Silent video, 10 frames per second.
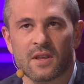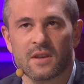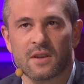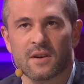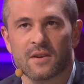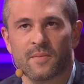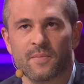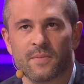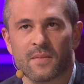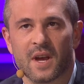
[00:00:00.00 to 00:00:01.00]
The,
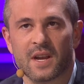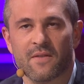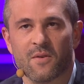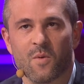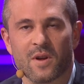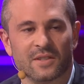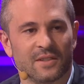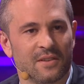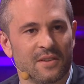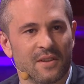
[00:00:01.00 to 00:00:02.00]
um, I never
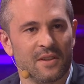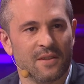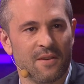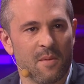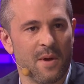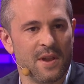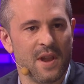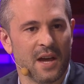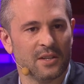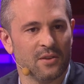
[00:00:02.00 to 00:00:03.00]
once thought about
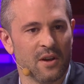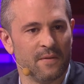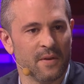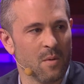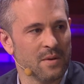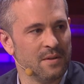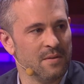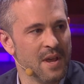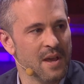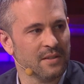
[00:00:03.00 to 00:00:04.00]
not trying to figure out what to
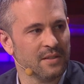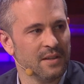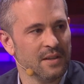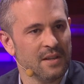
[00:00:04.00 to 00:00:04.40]
do next. Yeah.